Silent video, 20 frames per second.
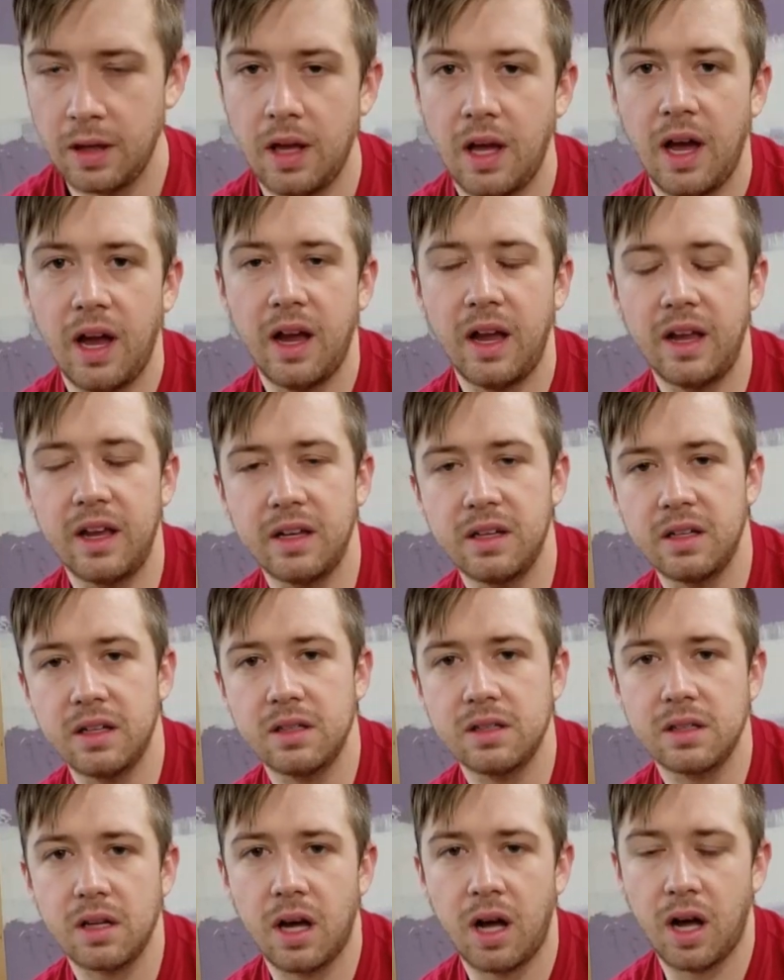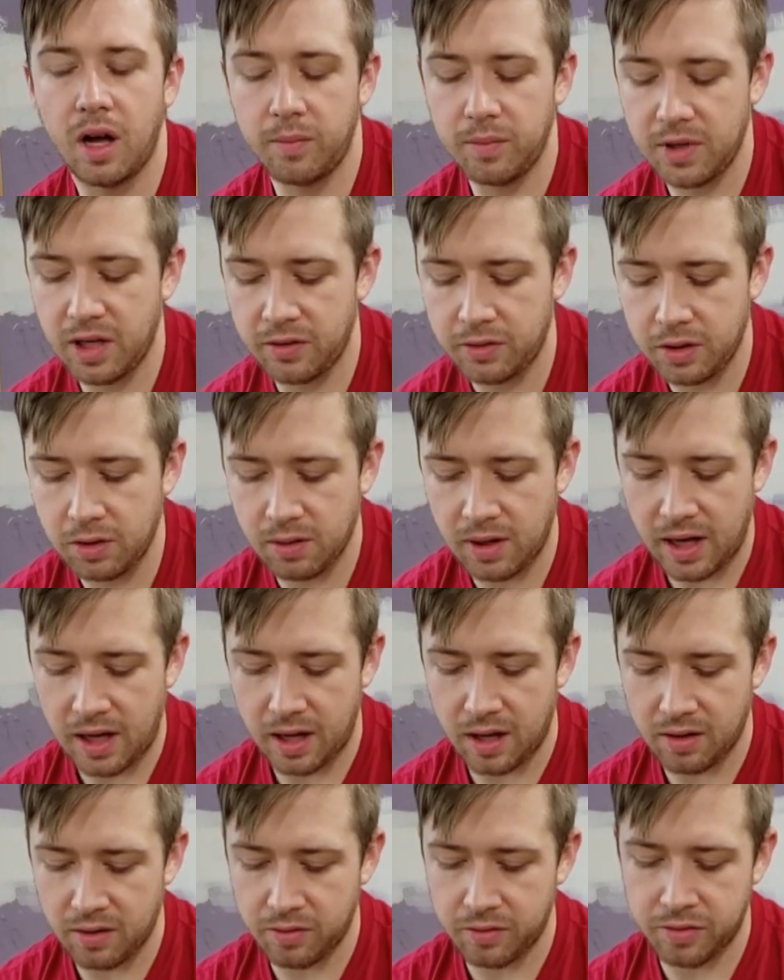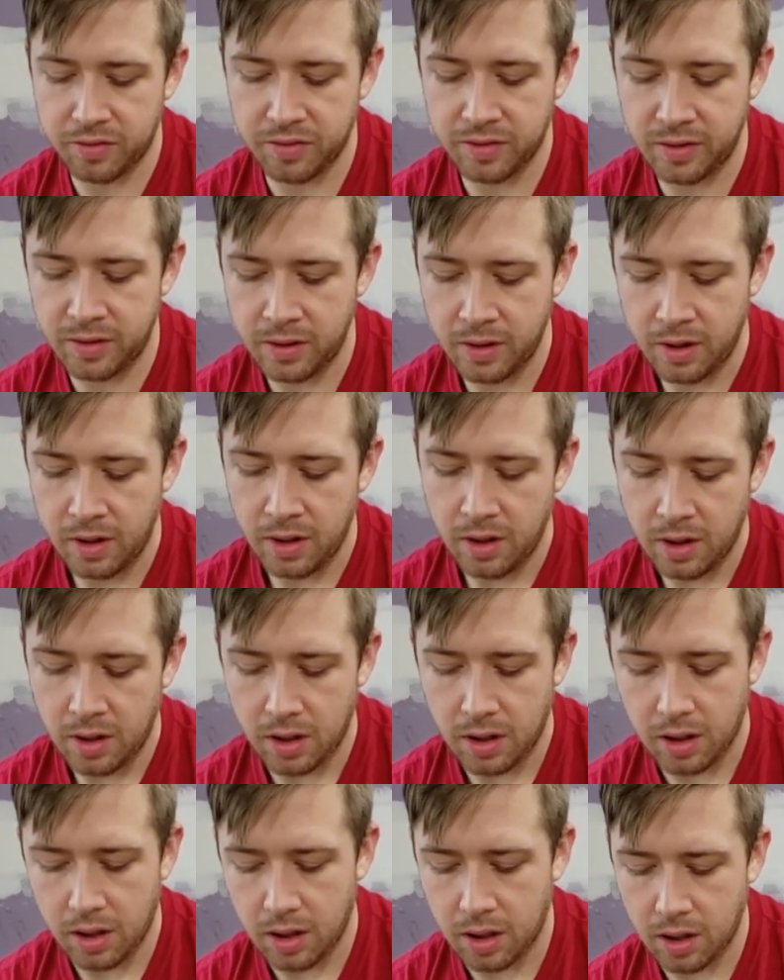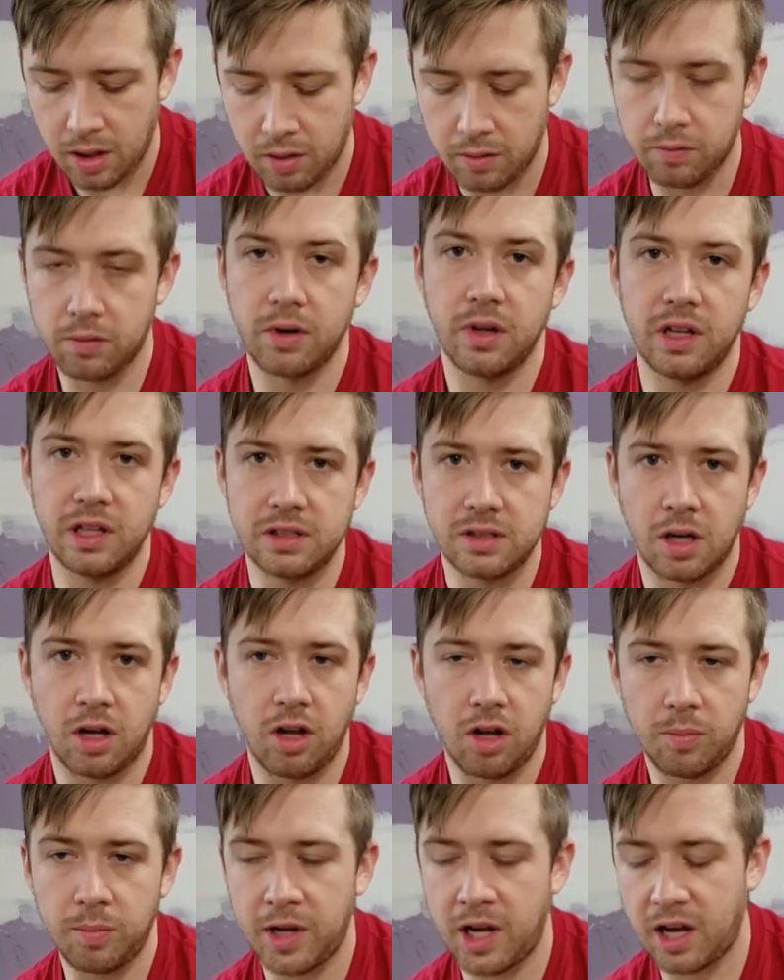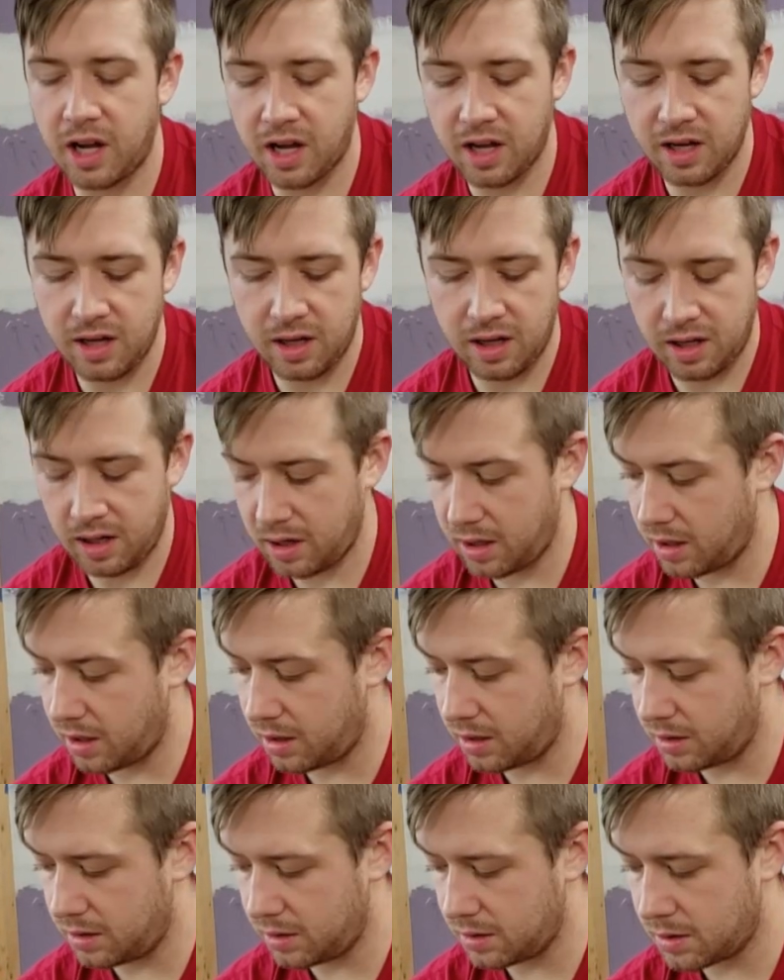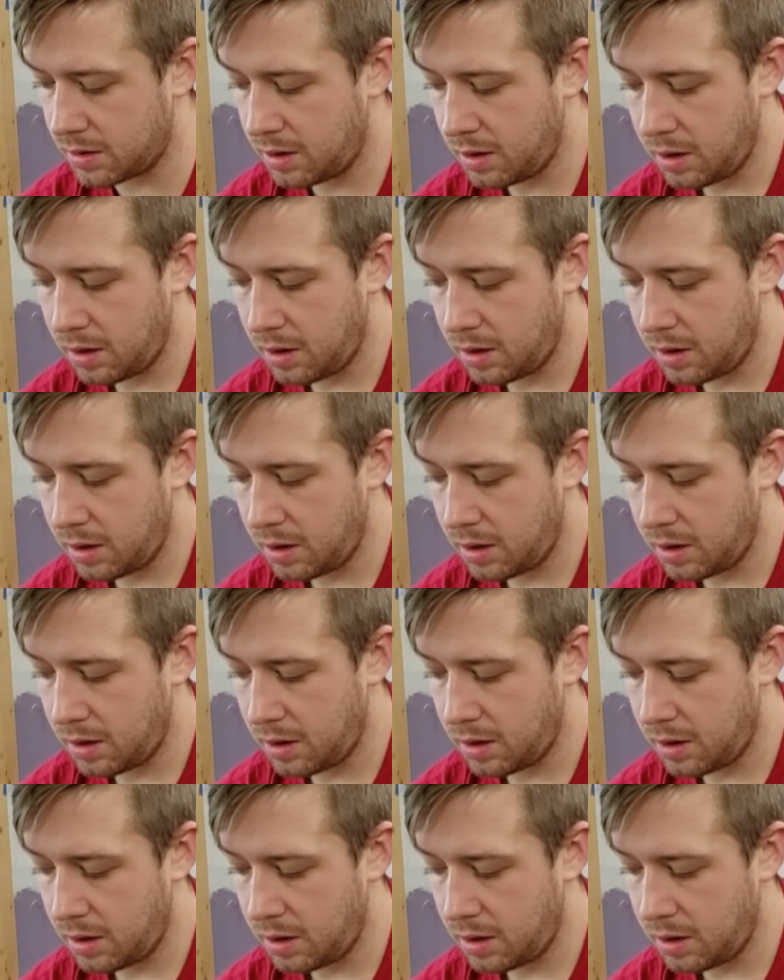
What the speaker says: And if you have a really tall pot and